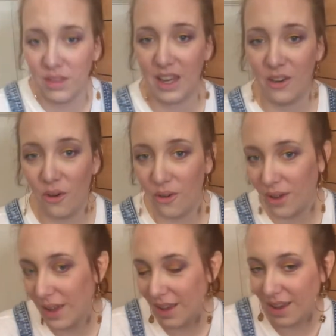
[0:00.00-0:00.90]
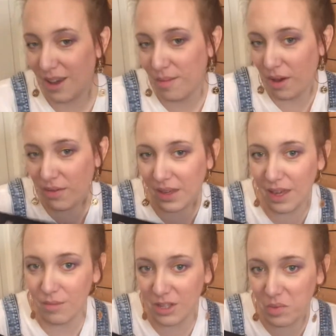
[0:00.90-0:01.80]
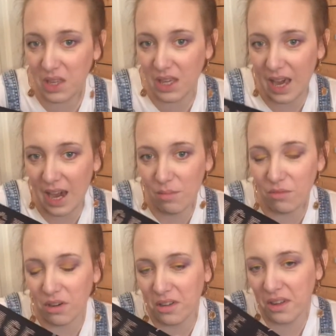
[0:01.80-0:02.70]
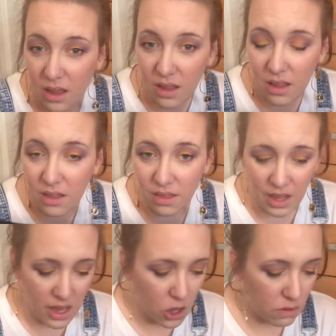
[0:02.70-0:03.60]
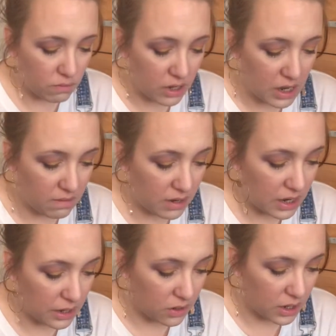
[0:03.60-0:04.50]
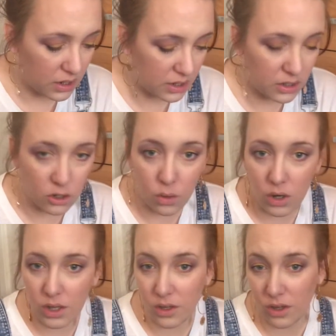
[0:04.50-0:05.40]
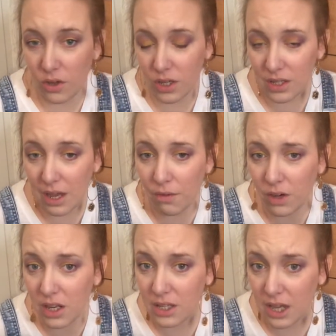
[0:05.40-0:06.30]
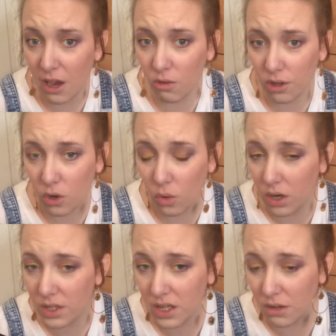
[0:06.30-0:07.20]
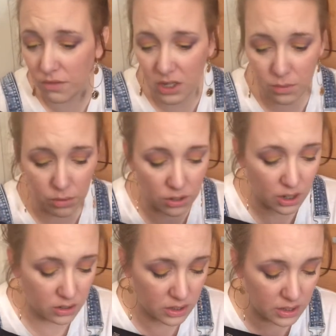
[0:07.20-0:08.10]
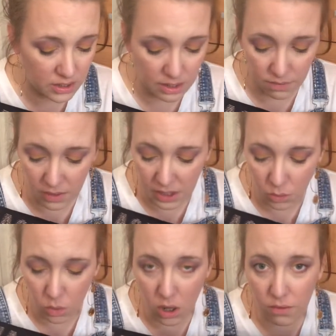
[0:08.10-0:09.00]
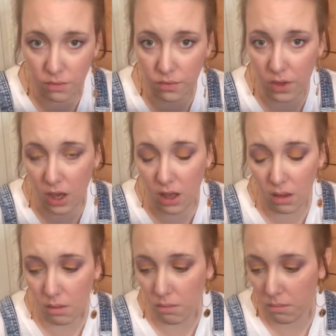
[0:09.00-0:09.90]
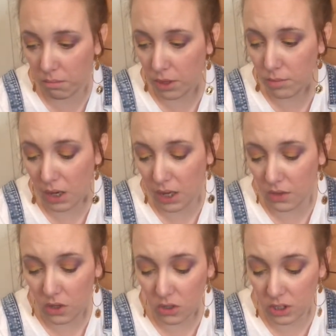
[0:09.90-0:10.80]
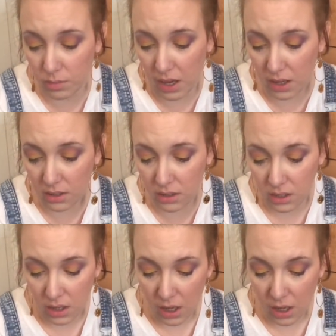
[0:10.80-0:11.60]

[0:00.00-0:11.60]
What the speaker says: But they're not. I think it must be the camera. They are really, really nice. The quality, you can definitely tell the quality of these products. They're definitely worth the money that you spend.